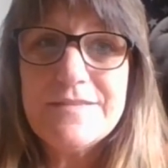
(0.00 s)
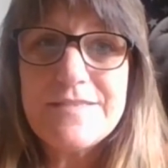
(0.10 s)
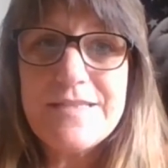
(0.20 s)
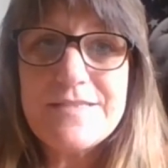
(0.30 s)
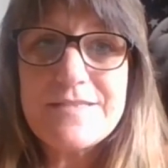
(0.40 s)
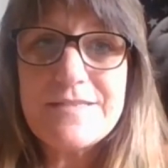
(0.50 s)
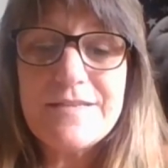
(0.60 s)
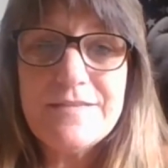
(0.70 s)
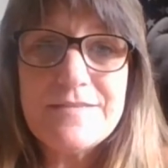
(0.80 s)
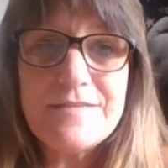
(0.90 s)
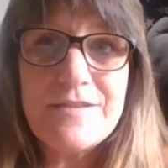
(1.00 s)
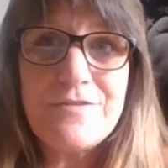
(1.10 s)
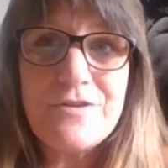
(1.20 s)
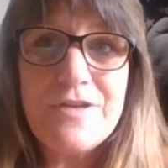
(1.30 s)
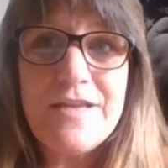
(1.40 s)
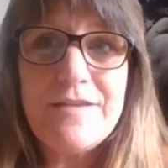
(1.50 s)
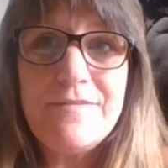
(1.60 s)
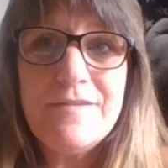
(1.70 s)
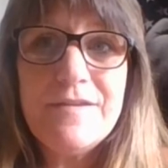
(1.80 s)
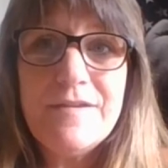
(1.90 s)
since the 30th,
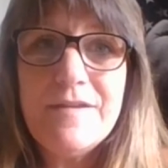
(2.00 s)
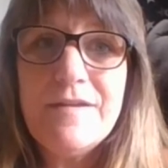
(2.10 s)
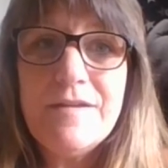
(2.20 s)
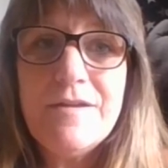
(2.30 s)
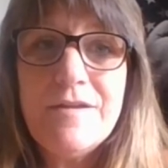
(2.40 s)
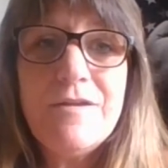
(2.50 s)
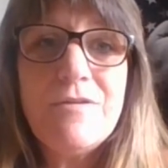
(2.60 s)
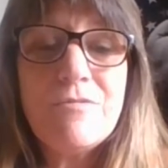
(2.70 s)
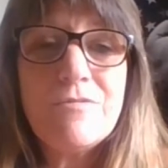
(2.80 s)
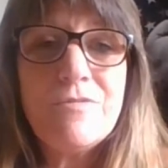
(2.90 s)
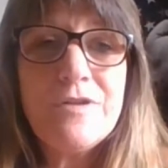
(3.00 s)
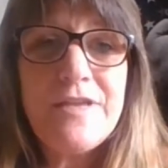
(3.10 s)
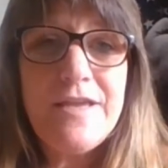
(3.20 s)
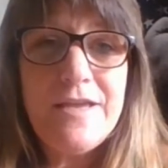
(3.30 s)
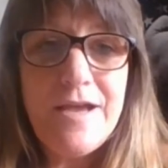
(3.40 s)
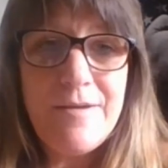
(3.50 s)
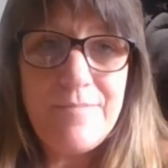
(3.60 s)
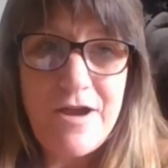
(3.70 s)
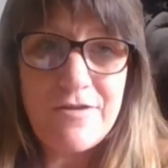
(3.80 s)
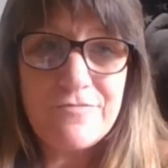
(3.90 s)
were really
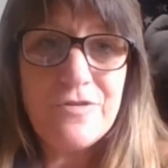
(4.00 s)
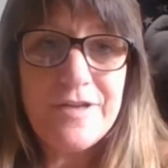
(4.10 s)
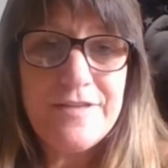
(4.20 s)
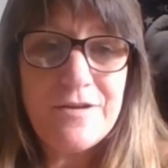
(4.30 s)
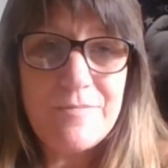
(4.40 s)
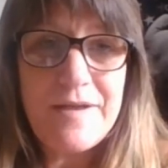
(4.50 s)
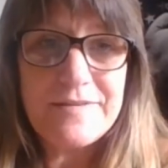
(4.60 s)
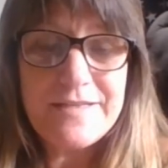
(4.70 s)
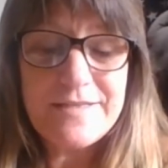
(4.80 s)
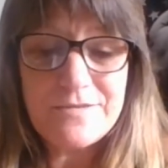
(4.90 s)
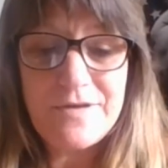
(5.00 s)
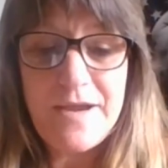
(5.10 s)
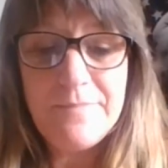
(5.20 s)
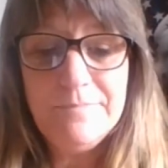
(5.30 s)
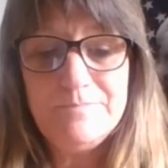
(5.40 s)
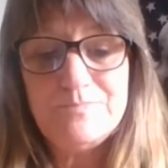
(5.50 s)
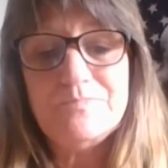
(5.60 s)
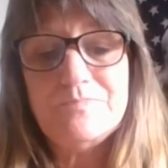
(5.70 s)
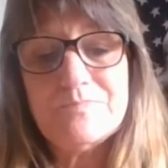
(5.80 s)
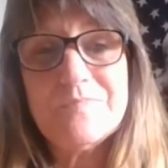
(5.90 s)
powerful, and they're about this, okay?
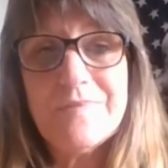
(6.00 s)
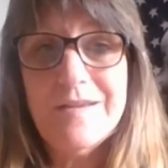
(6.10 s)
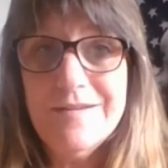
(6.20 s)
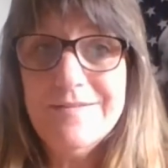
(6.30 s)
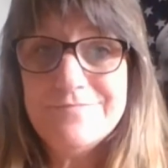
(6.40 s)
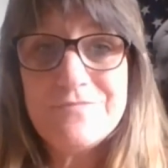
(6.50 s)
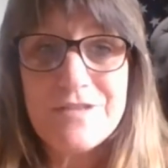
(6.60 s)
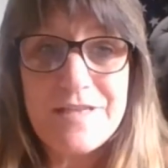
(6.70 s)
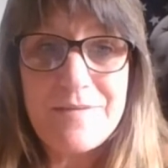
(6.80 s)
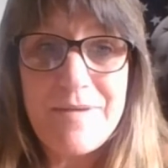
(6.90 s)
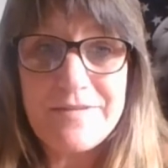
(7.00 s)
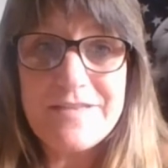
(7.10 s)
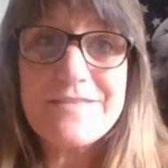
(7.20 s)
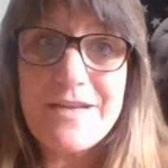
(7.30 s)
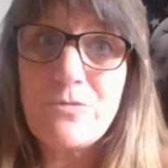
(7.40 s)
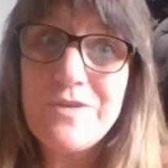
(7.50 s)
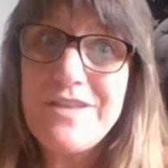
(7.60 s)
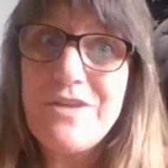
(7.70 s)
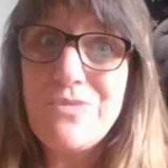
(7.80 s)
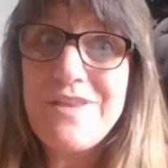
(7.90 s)
Really about this, like
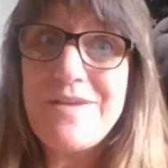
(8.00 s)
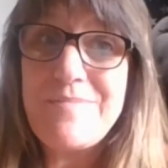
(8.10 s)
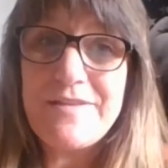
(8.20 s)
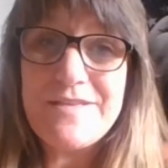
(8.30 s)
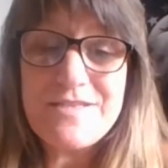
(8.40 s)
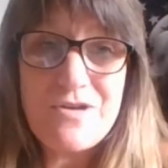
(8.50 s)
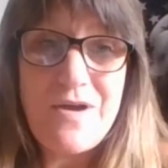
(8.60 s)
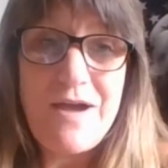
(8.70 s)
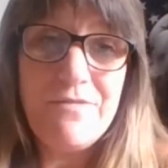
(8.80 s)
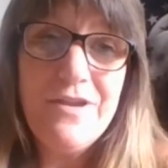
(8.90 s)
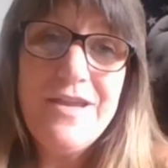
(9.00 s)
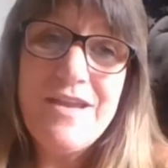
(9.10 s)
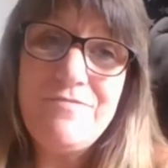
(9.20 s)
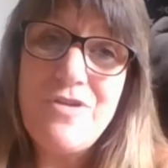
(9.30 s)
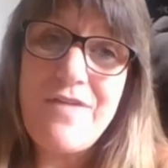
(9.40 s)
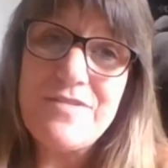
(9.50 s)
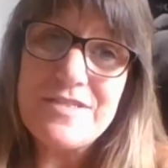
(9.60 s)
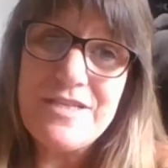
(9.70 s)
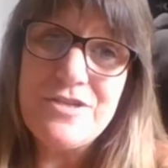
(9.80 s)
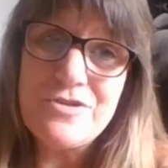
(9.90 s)
really, really about this. So if you haven't
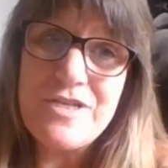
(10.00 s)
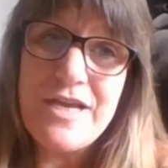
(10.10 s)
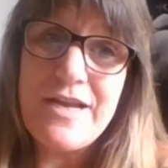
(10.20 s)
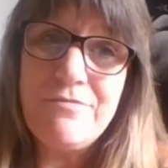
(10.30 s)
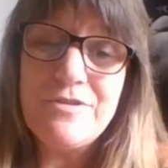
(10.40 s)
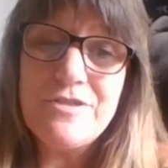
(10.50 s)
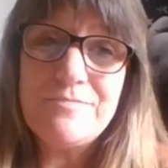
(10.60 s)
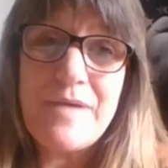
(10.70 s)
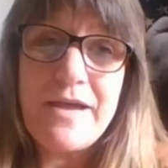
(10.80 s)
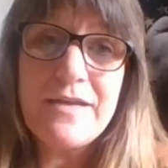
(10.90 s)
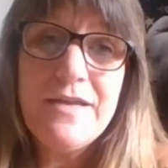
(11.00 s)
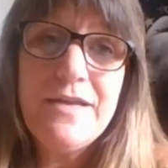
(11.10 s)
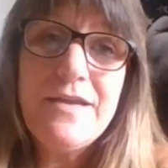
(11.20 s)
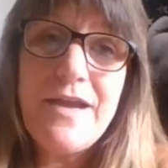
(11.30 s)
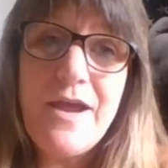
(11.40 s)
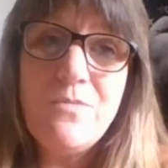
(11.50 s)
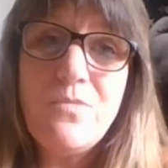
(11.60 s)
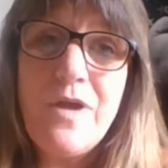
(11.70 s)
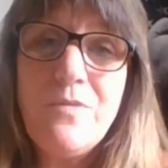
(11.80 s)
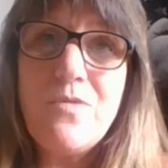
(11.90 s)
seen those yet, I would jump back
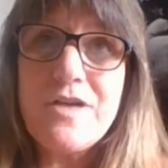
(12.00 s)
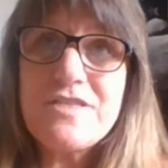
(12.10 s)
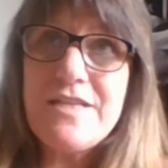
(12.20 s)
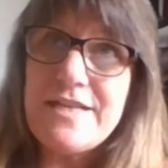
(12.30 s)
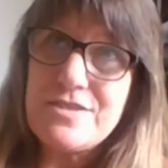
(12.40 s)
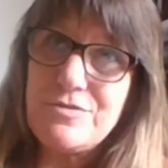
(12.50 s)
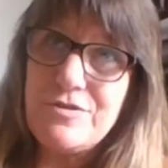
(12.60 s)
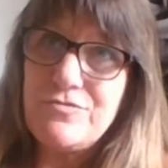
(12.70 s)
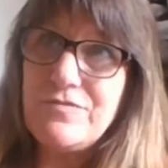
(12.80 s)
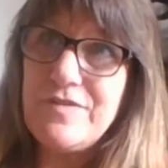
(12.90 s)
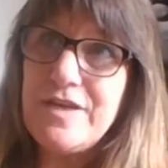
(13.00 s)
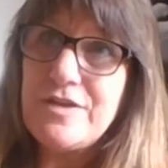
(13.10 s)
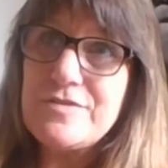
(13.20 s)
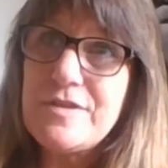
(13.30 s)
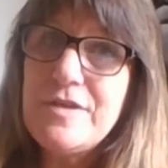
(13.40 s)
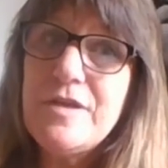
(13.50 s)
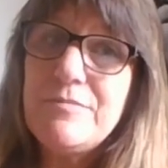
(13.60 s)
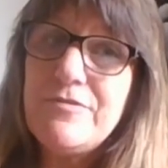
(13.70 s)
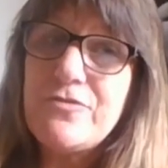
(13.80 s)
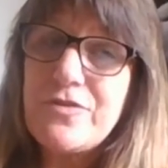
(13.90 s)
and watch the last 3 or 4 videos
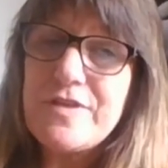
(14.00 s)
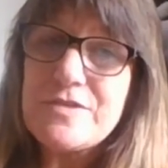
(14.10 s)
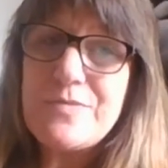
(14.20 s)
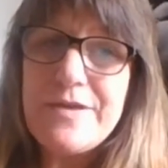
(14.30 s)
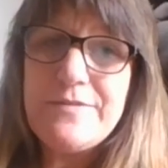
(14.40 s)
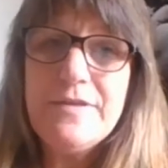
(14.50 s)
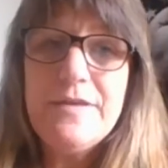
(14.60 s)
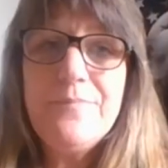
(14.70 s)
before this one,